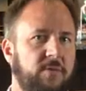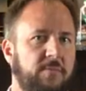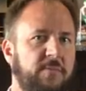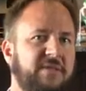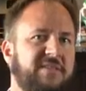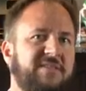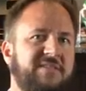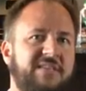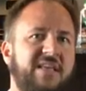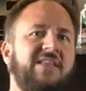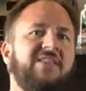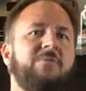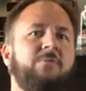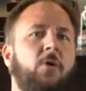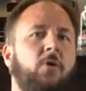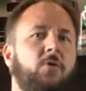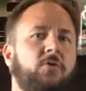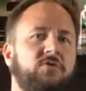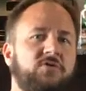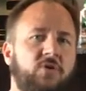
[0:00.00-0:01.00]
them to see the
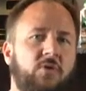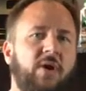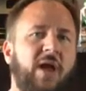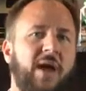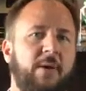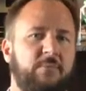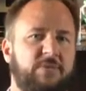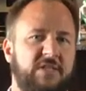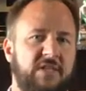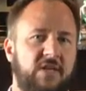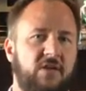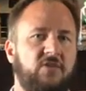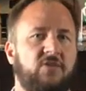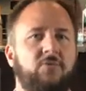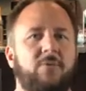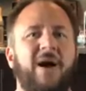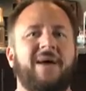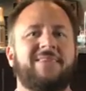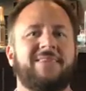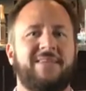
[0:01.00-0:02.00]
bowls are empty
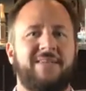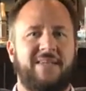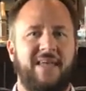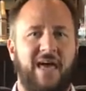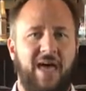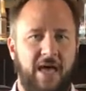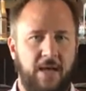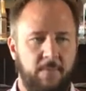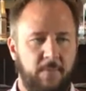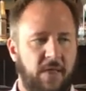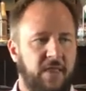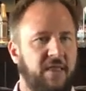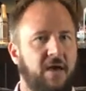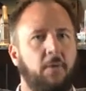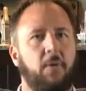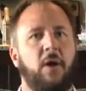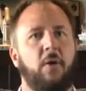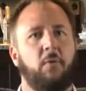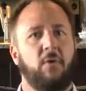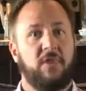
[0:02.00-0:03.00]
throughout the day. That
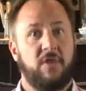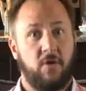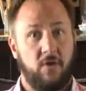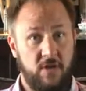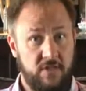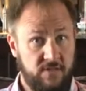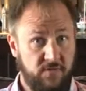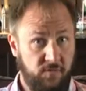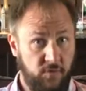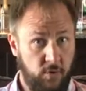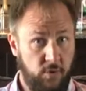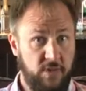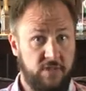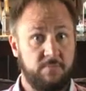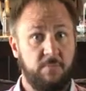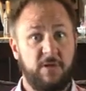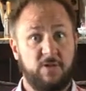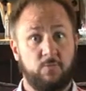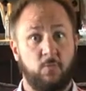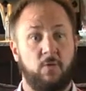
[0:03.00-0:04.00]
way, when there is food, it's
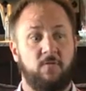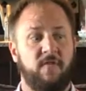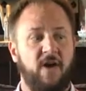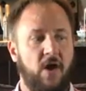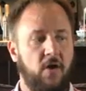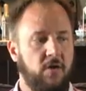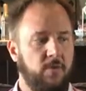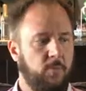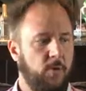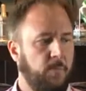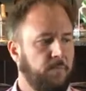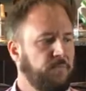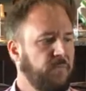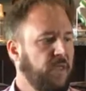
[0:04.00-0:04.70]
much more valuable.